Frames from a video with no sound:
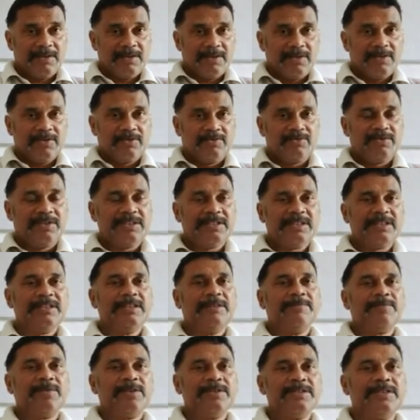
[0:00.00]
So this is the
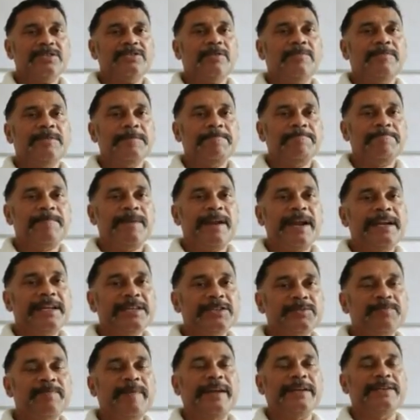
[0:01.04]
process of
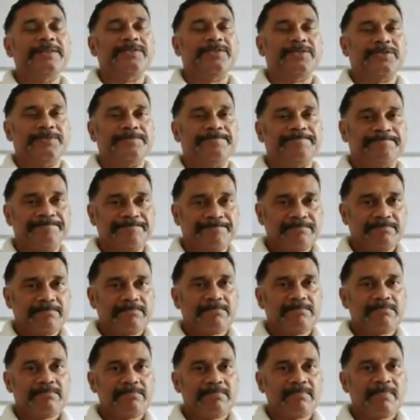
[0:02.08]
replenishment.
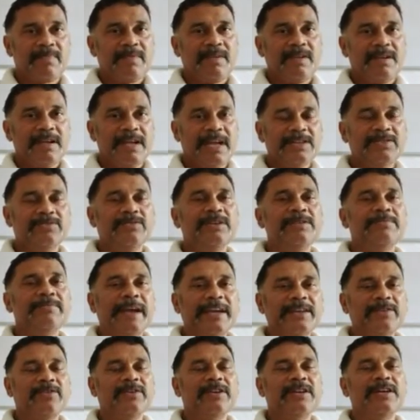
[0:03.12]
Actually
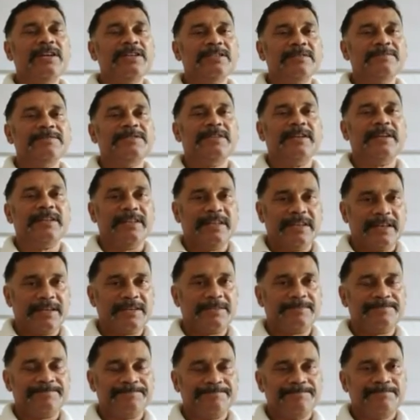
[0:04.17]
microorganisms are there
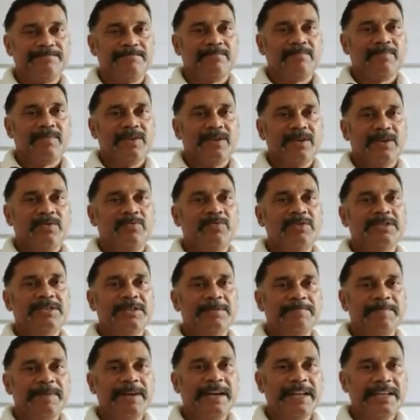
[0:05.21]
which
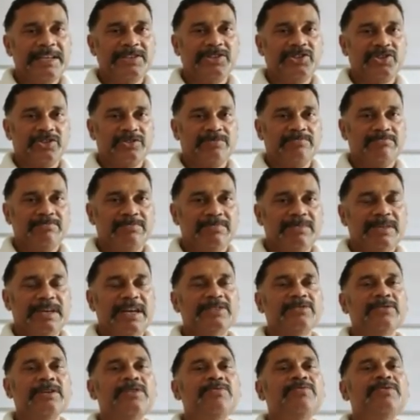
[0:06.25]
replenish,
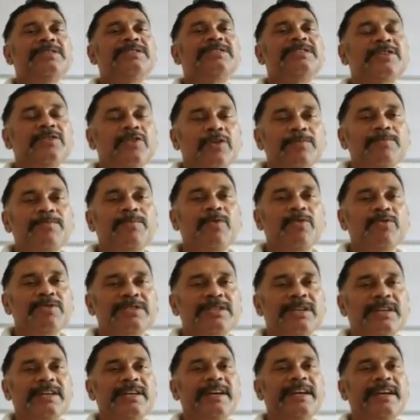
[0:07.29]
actually which decompose the
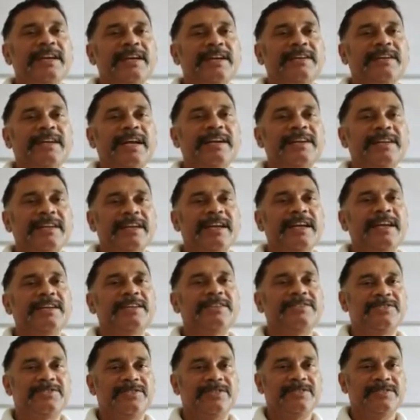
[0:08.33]
dead and
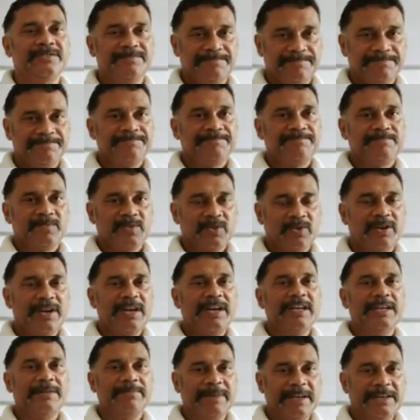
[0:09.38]
decayed
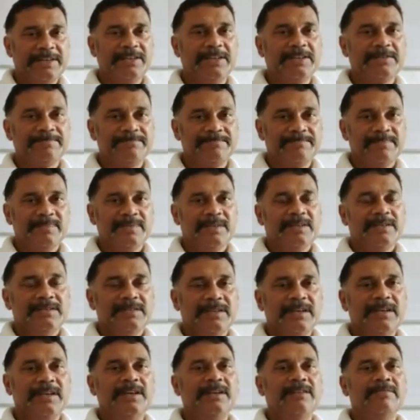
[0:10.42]
organic matter.
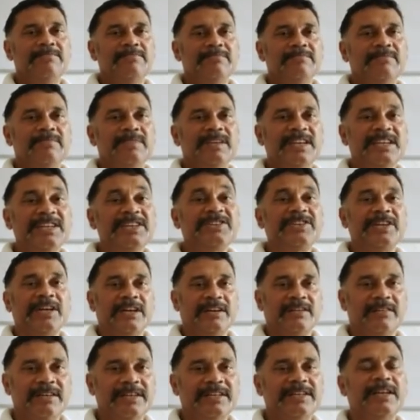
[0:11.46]
Say
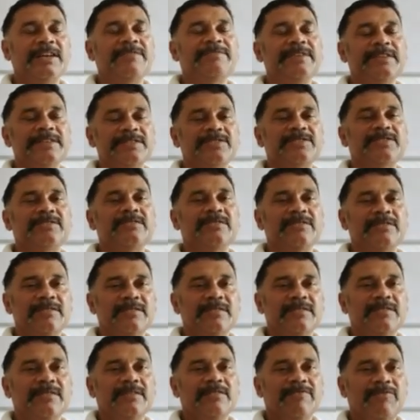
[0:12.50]
litter means
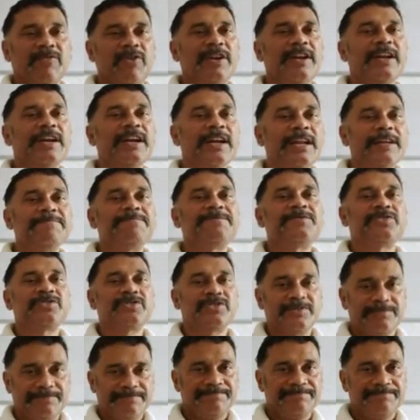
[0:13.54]
fallen leaves.